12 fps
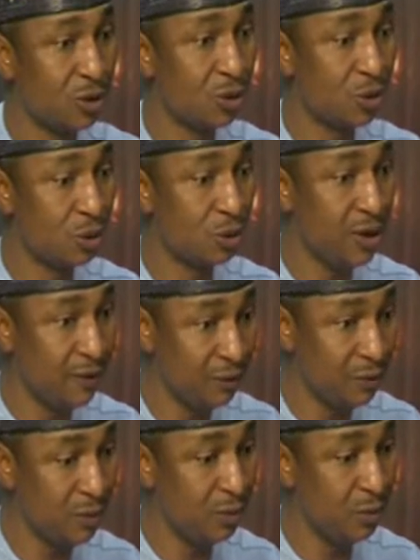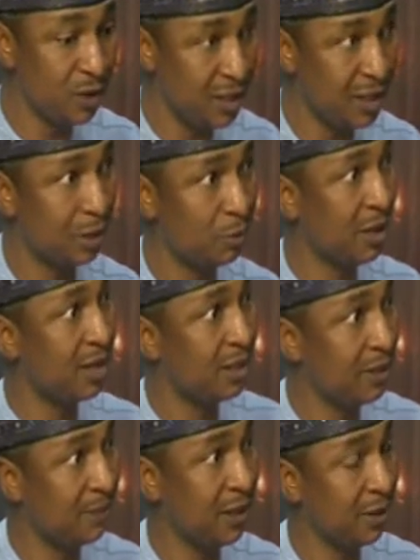to even we that were
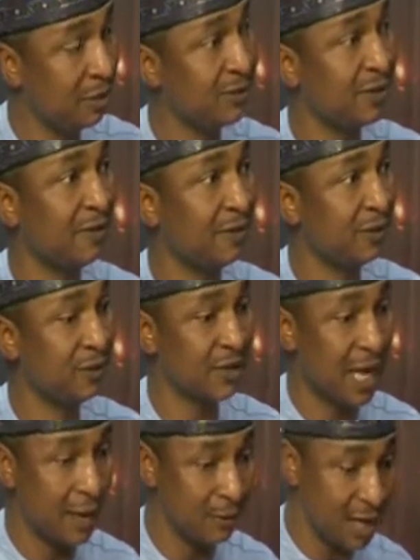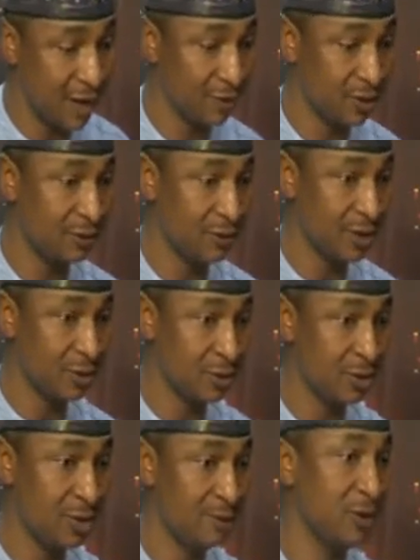independent observer because I would have confidence
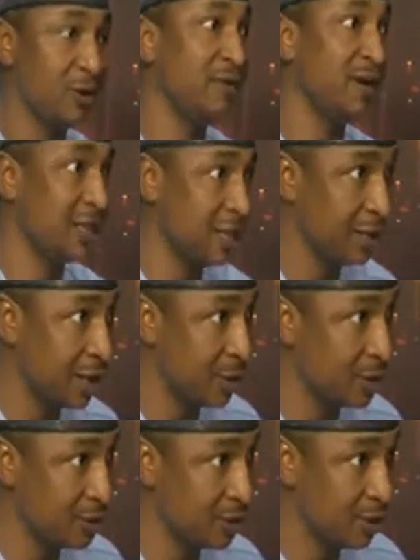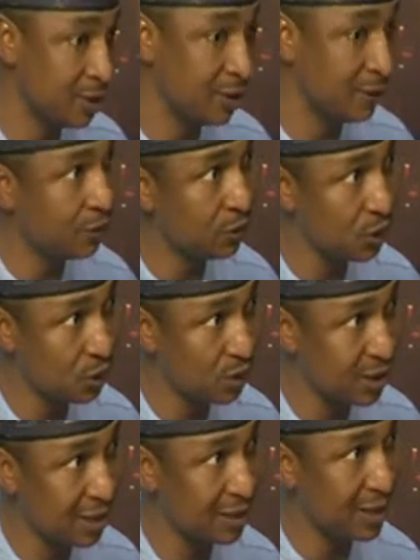to deploy over 10,000 foot
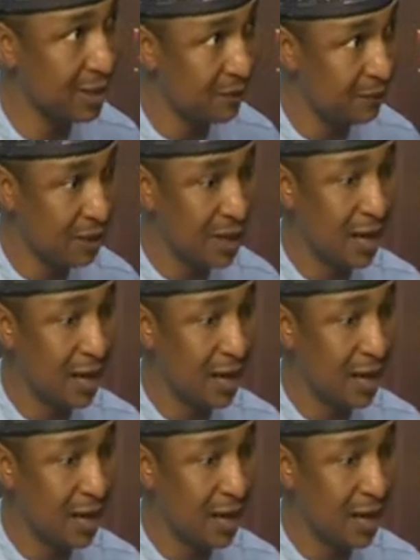soldiers if